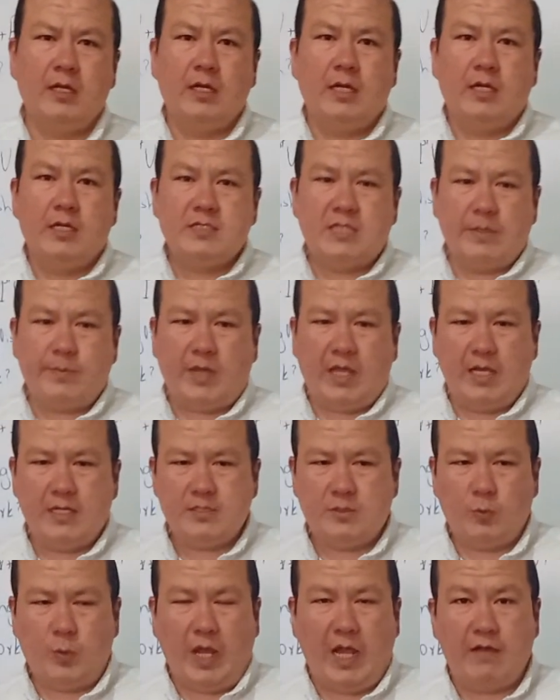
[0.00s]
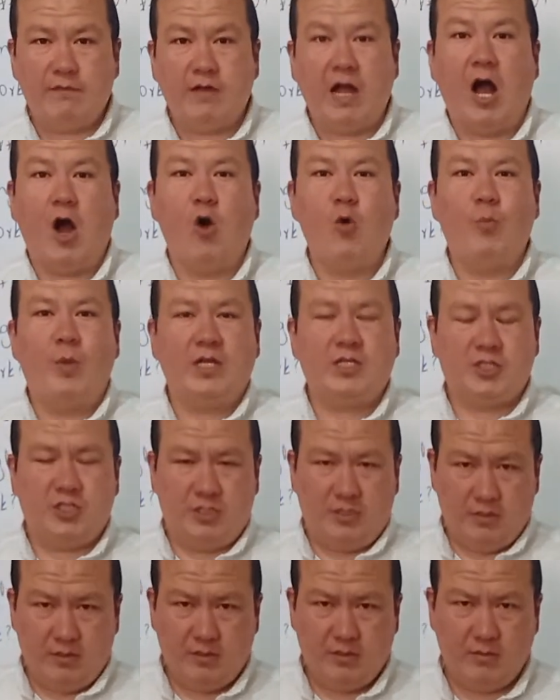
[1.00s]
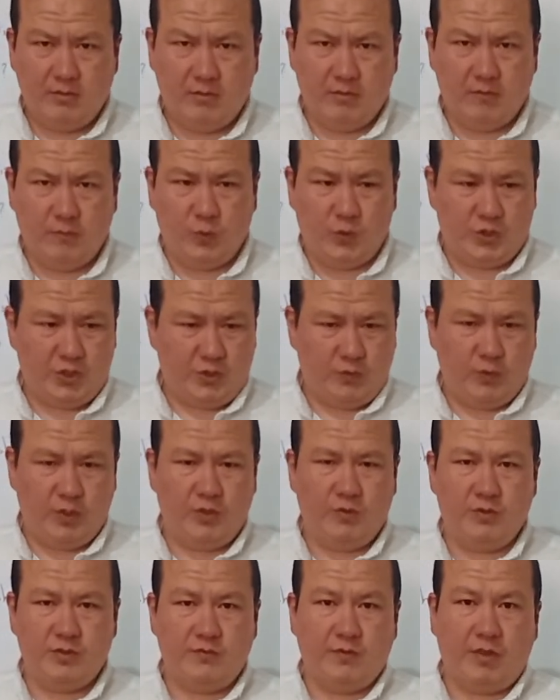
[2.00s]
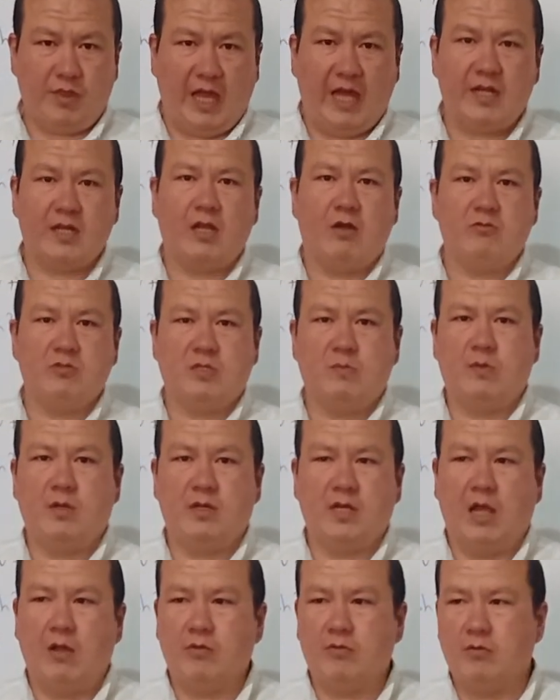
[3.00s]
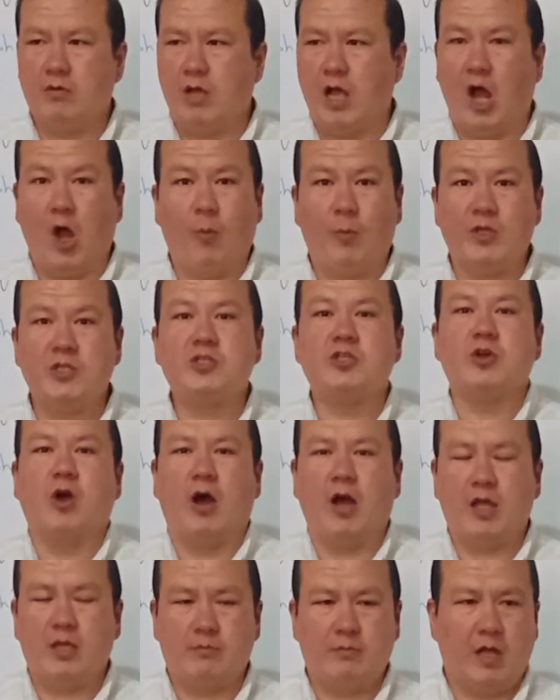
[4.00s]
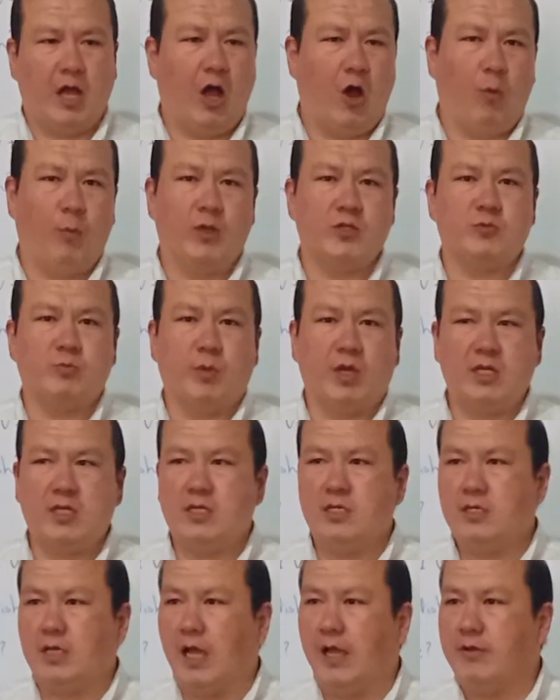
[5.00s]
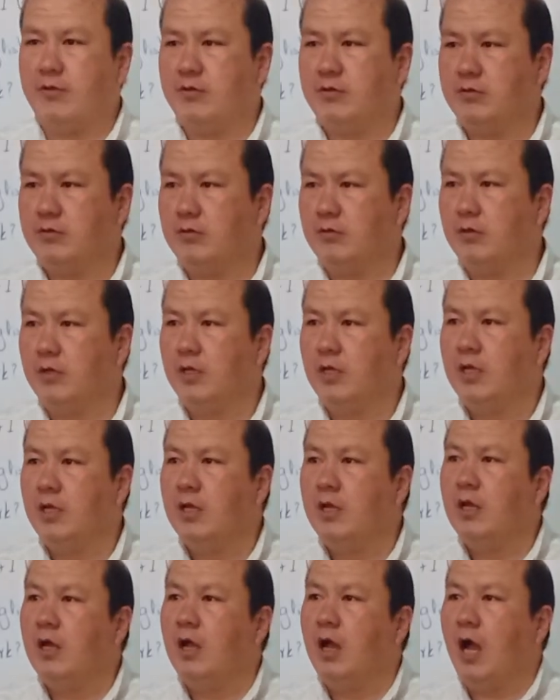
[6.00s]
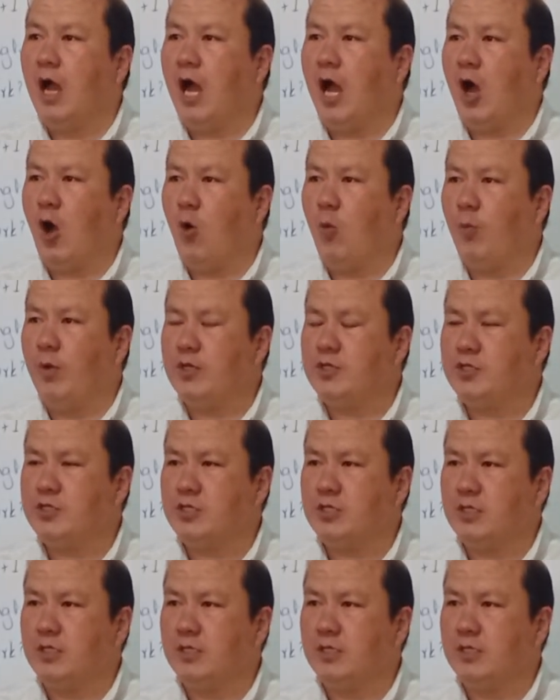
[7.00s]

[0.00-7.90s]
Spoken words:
Same case, we have how much, which we use with uncountable noun, how much time, how much money, I don't know, how much